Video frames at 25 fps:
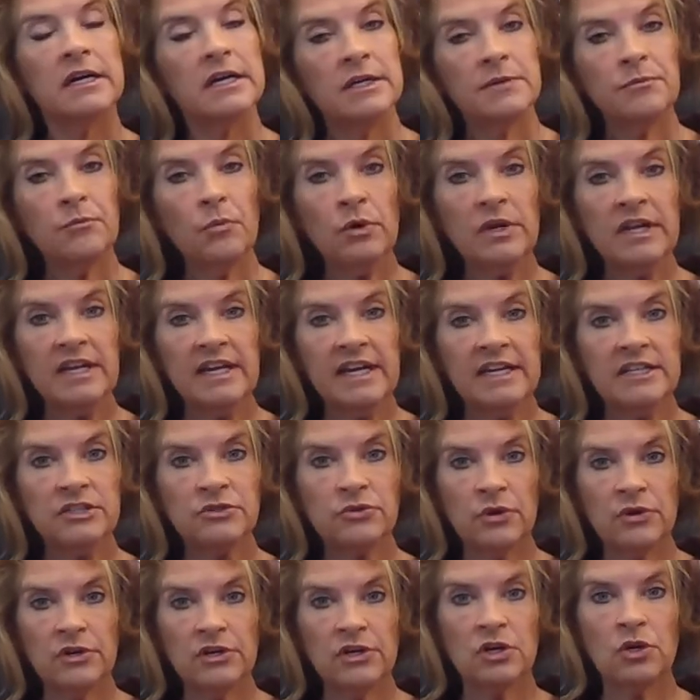Good morning,
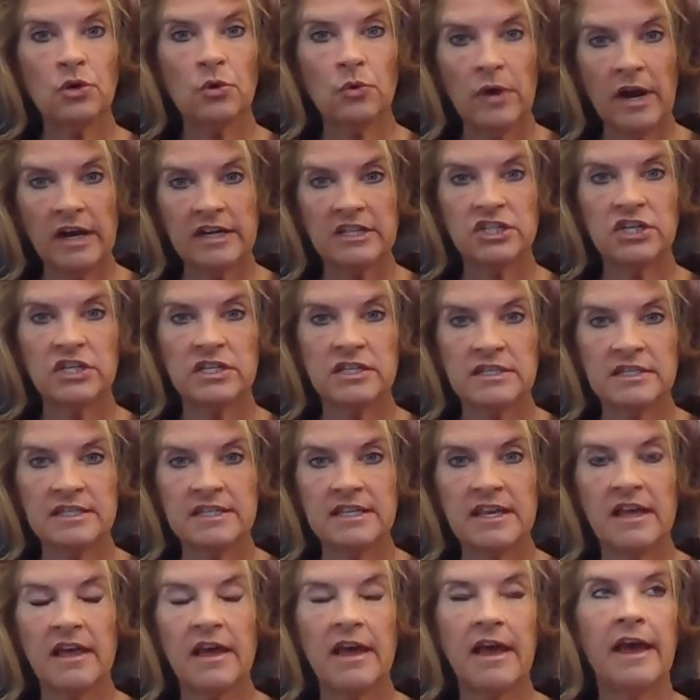Intro to Corrections,
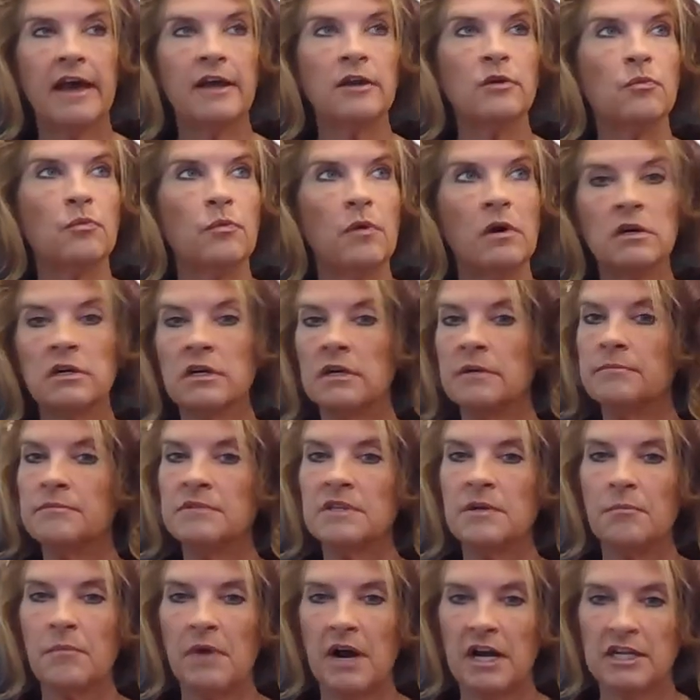and welcome
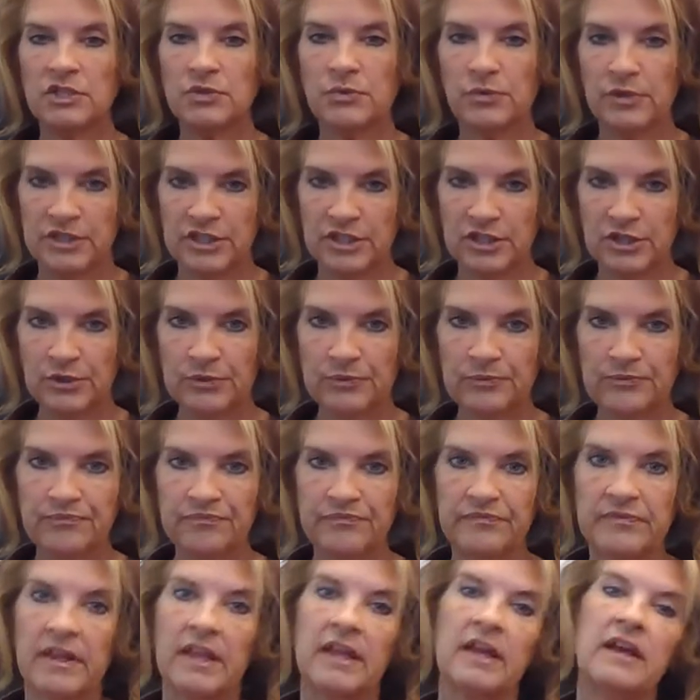to Module 2.
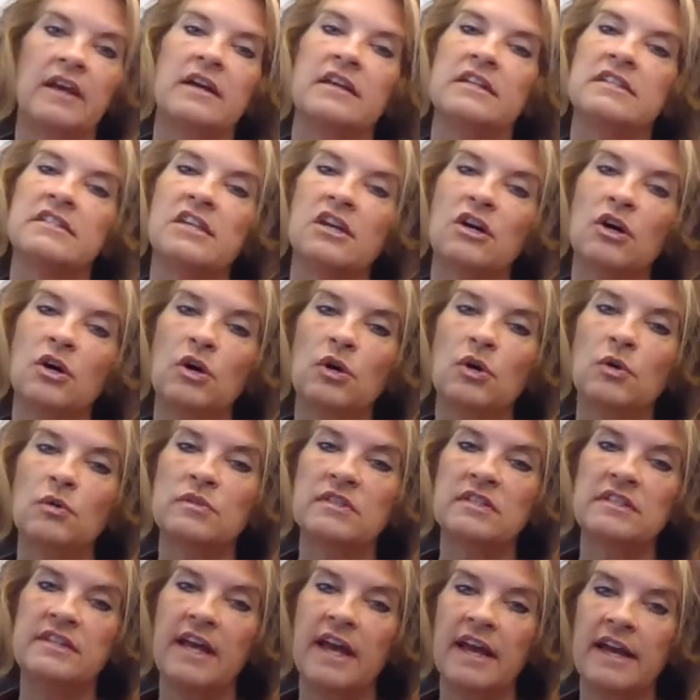So
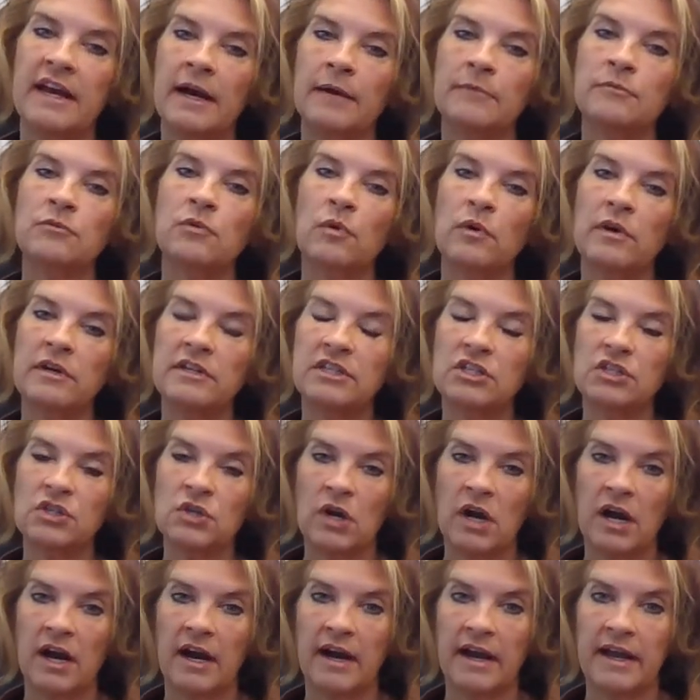today I'm going to
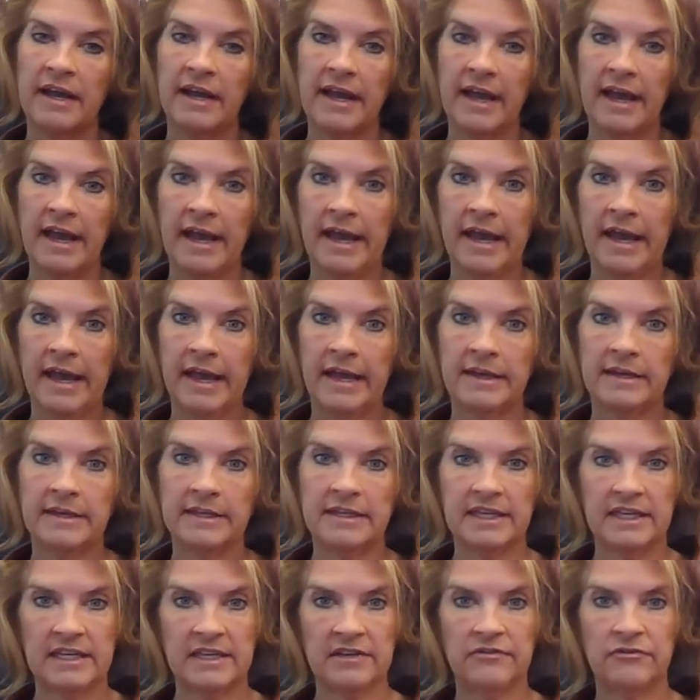try and
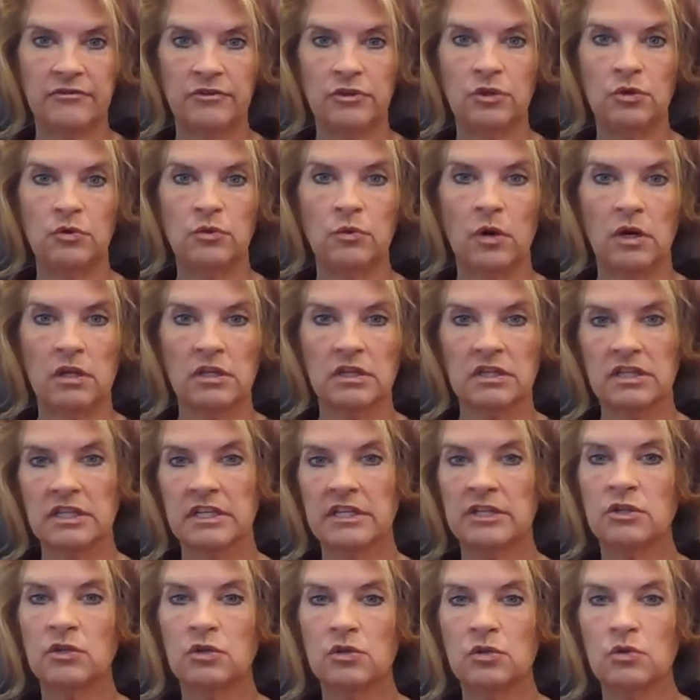give you a
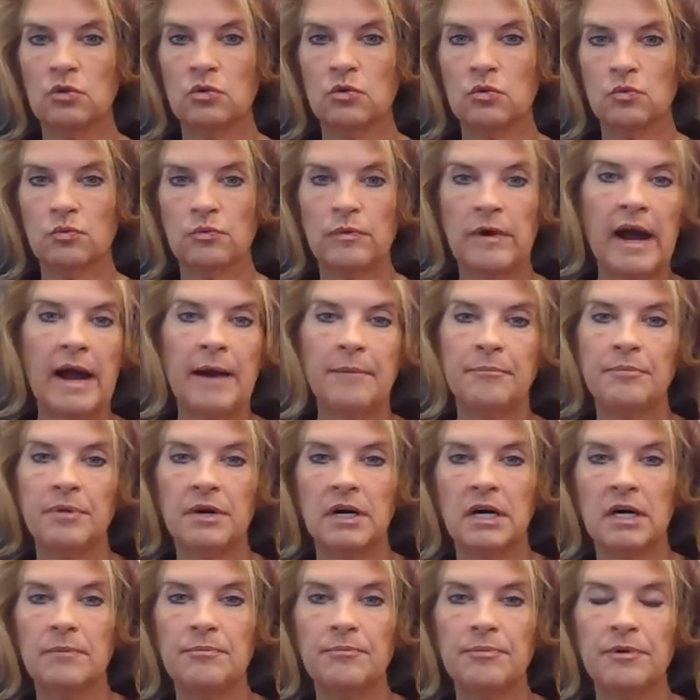little
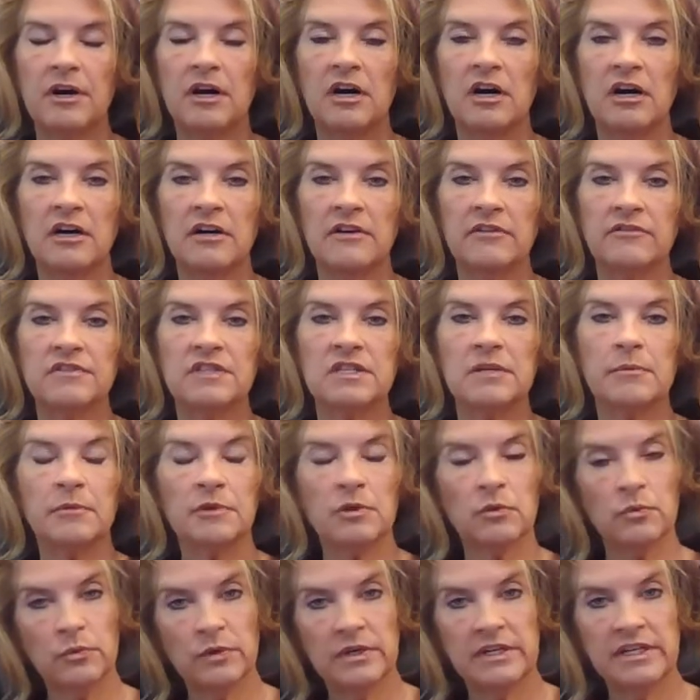wrap-up of some of
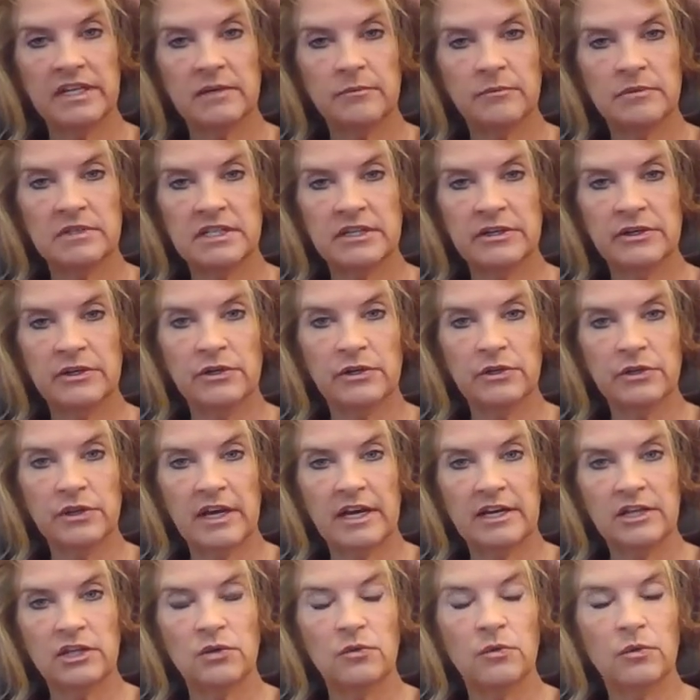the reading material
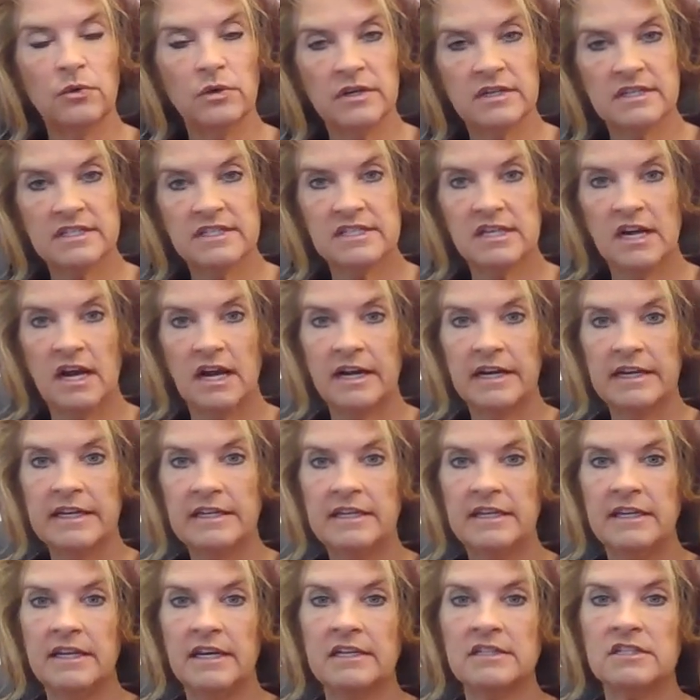that you were
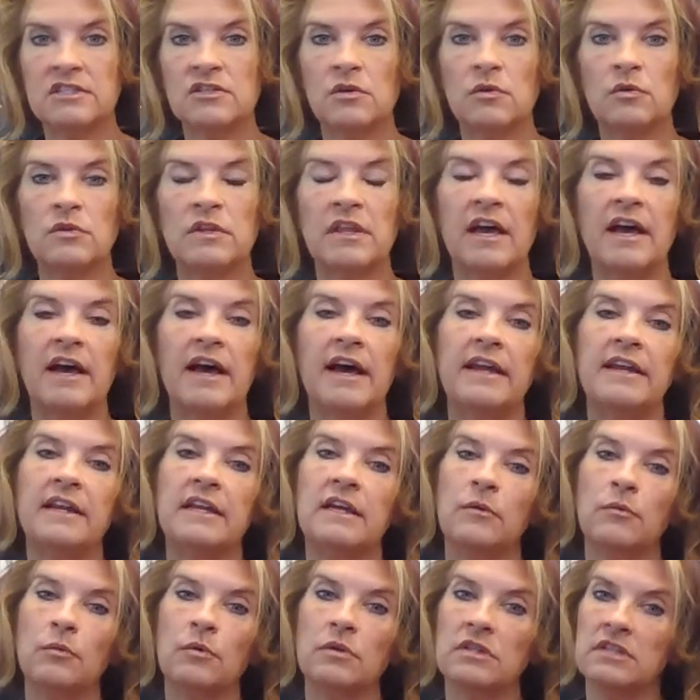assigned so that
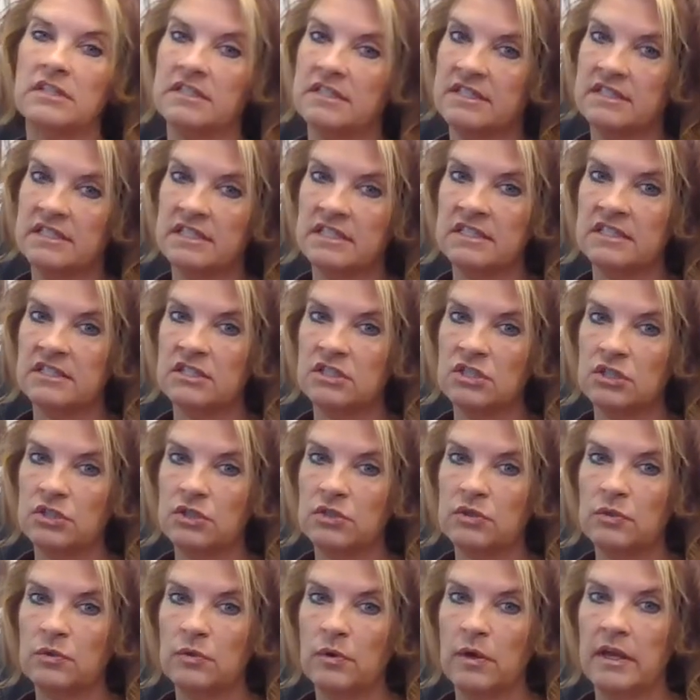it will assist
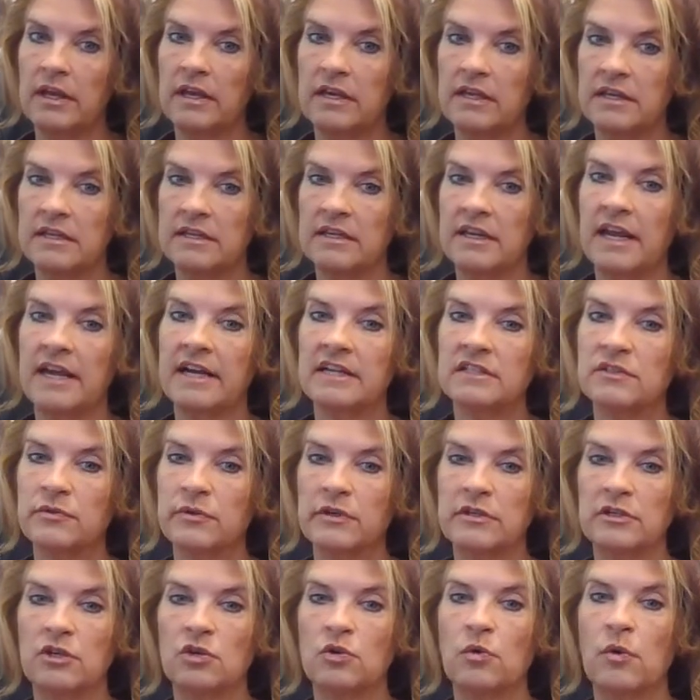you in
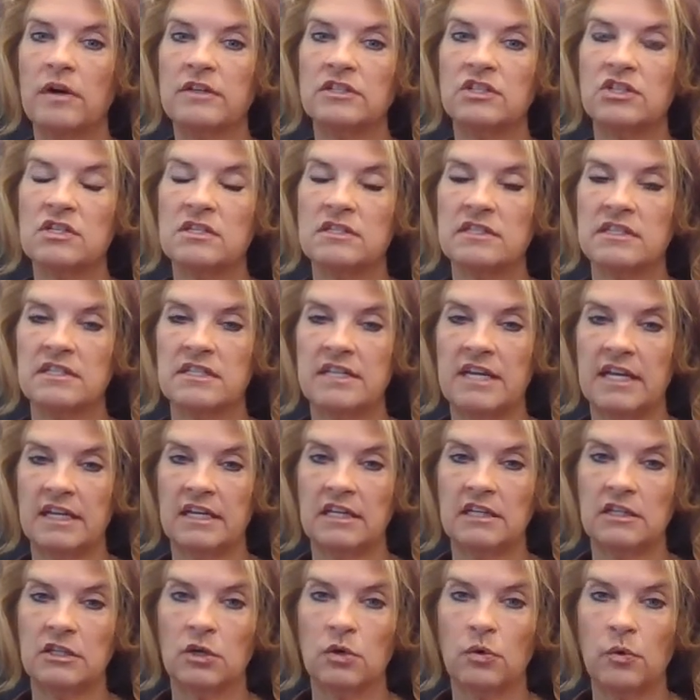answering your questions and
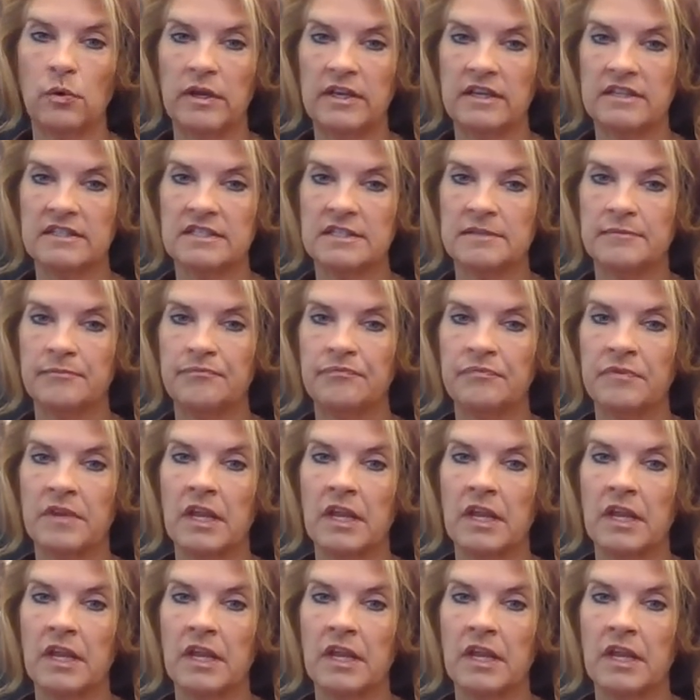taking the quiz.